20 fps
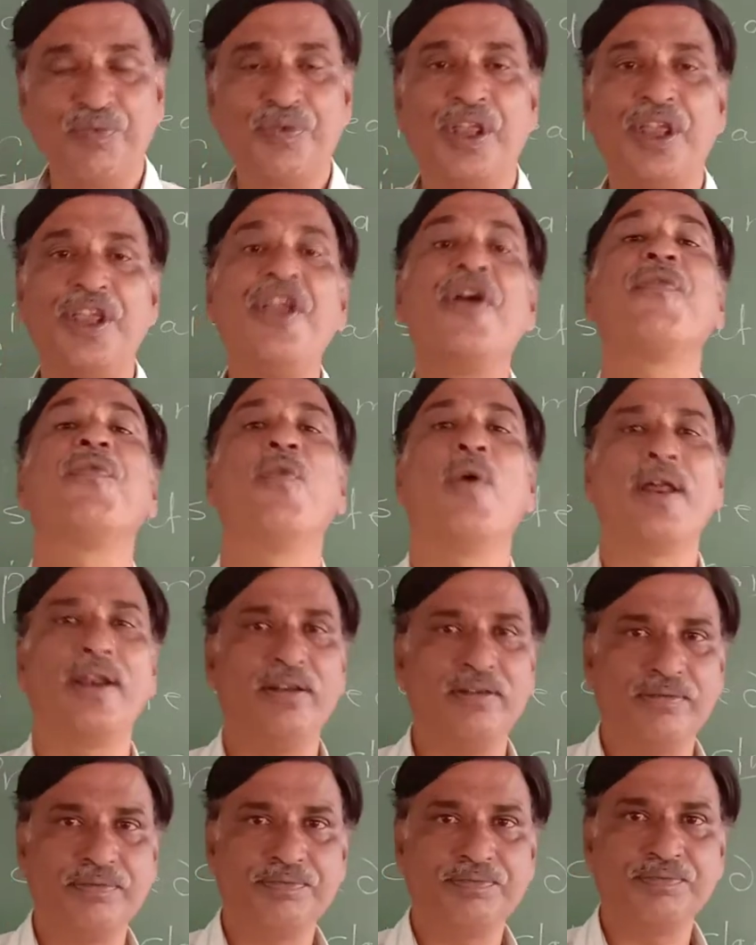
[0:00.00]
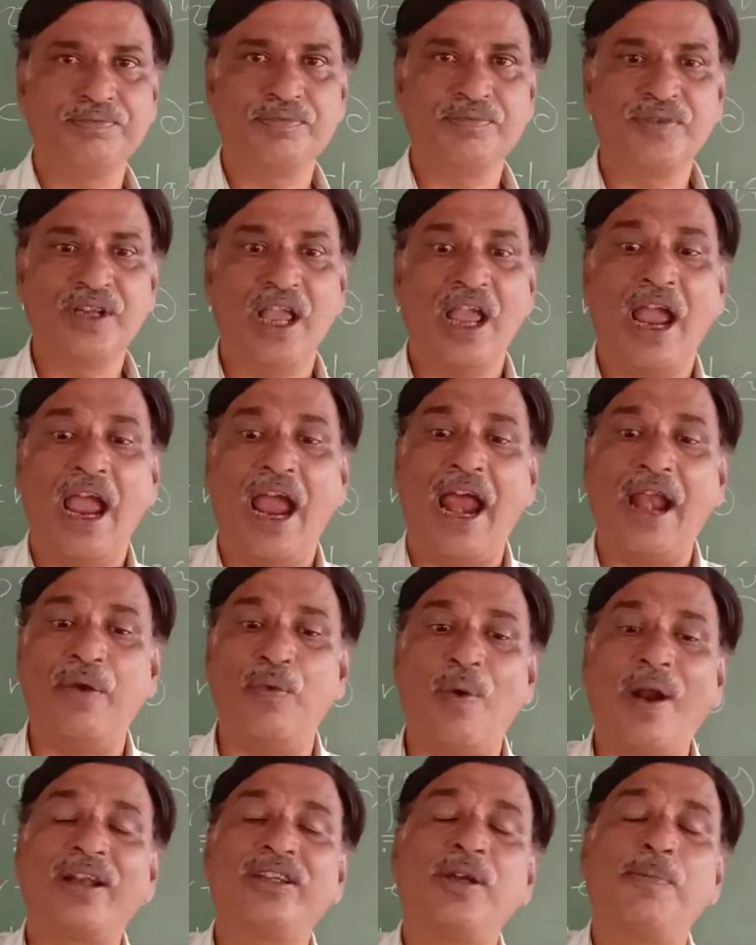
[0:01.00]
f1, and
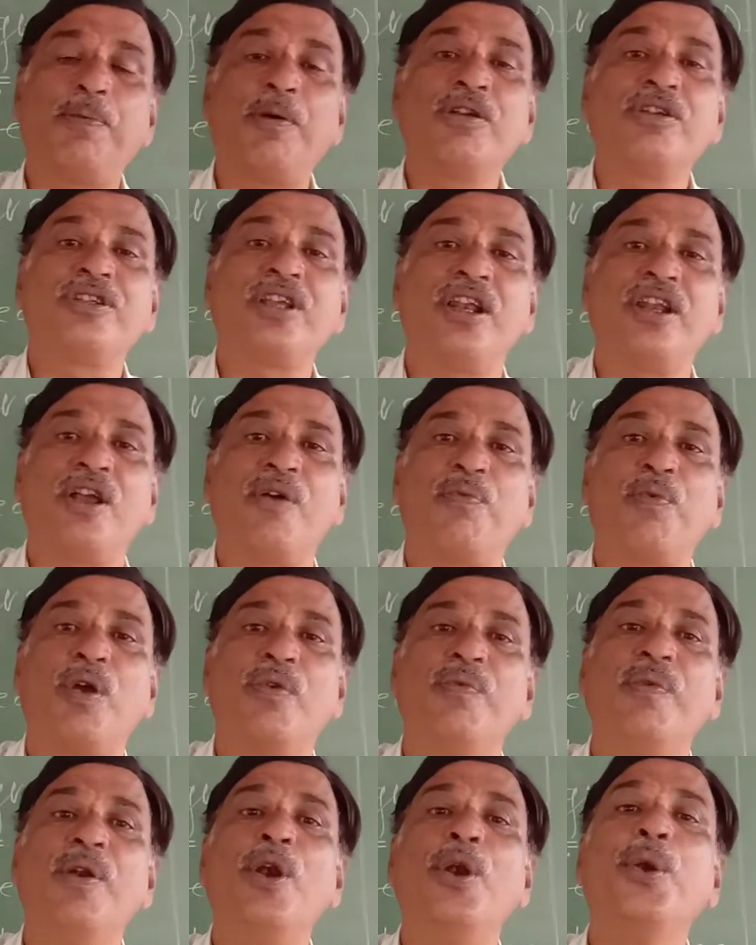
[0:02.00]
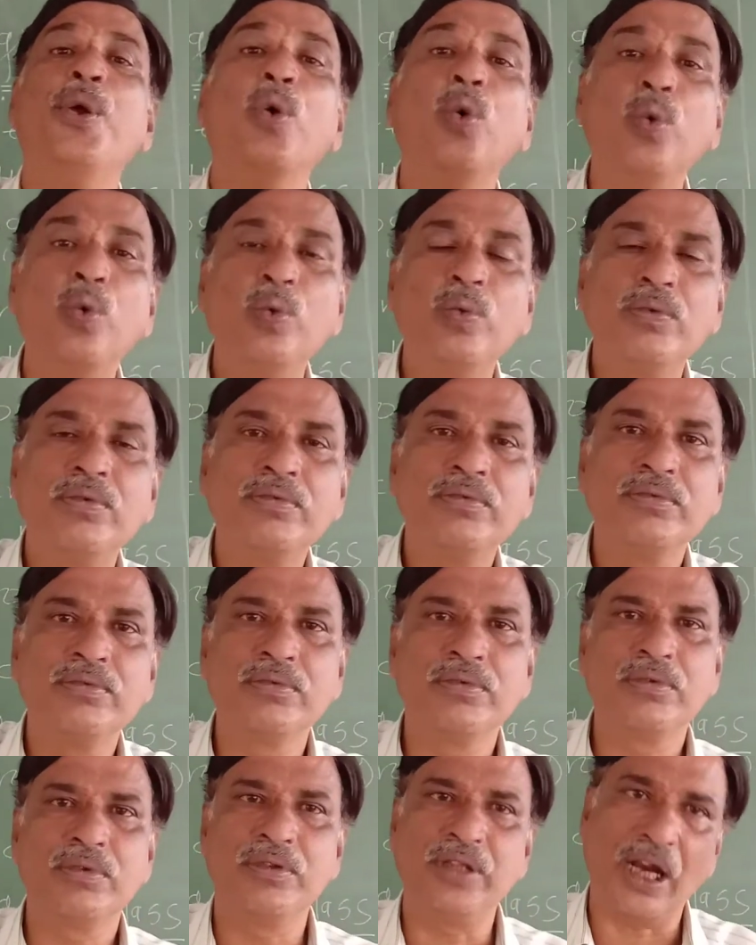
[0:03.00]
what the function f1 will do,
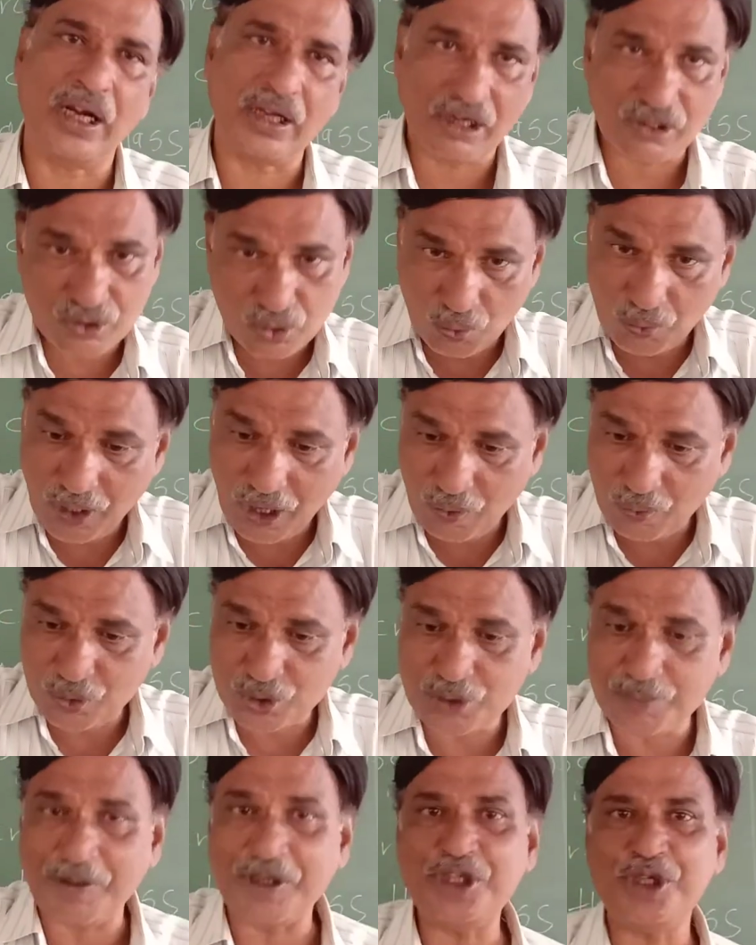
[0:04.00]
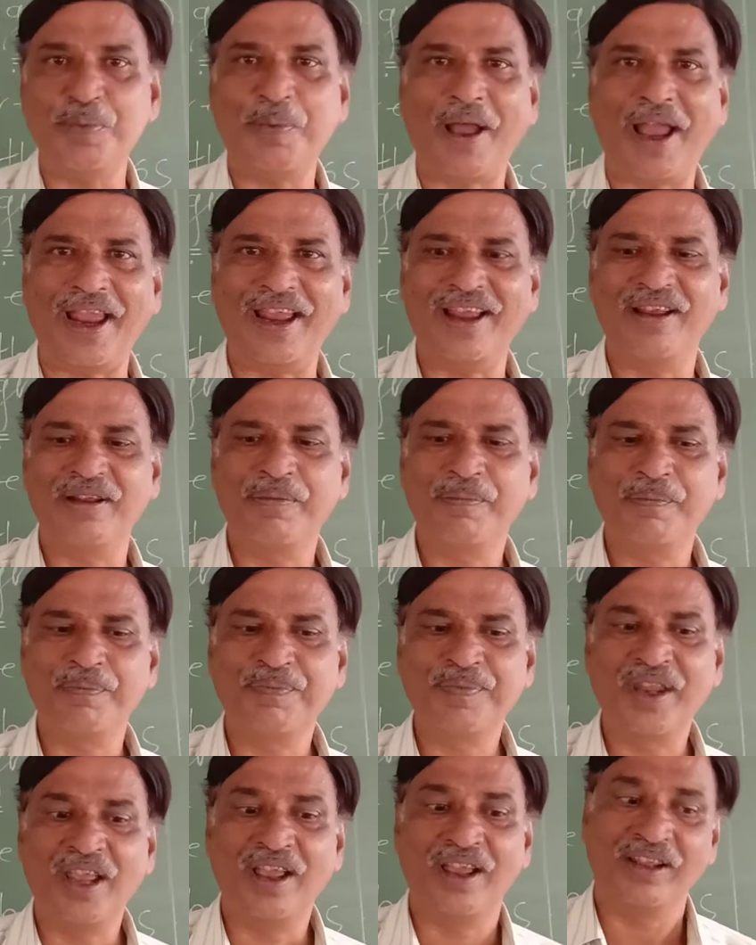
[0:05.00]
that also we have to specify.
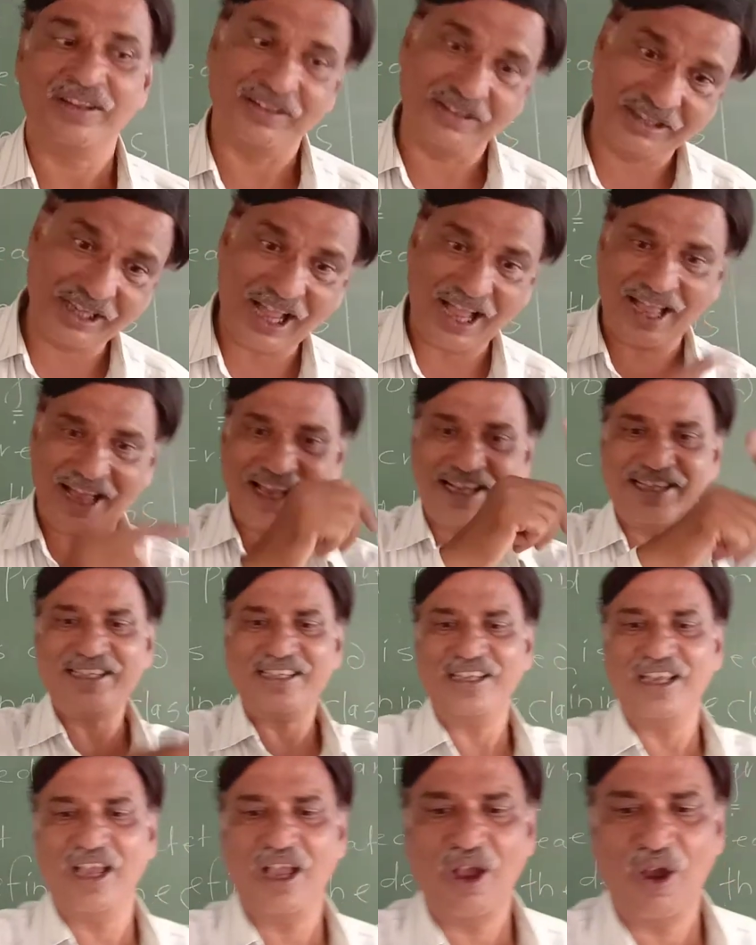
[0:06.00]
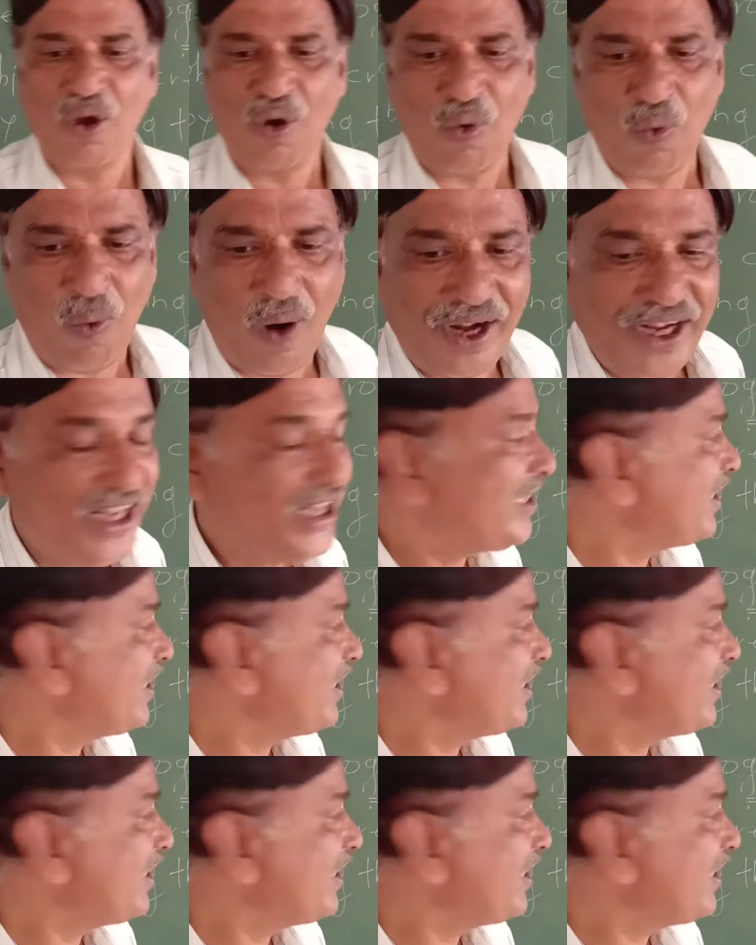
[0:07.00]
Thus, what is